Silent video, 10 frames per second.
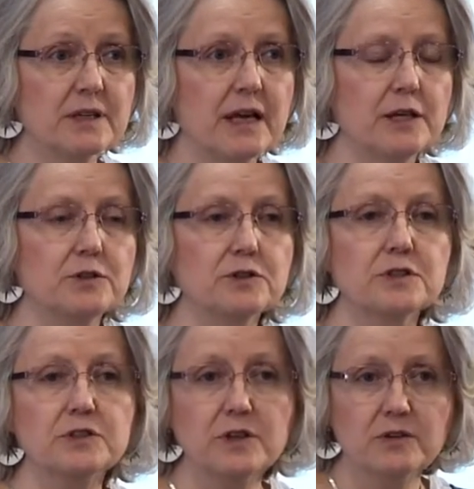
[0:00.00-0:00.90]
They use
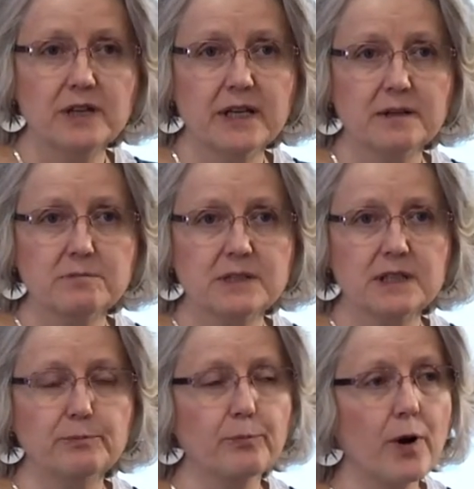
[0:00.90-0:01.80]
pseudonyms.
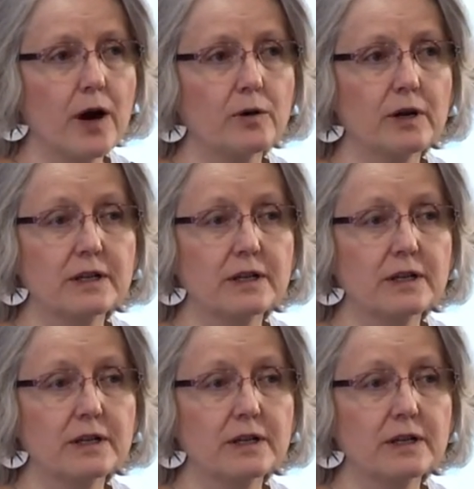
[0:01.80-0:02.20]
The, progress.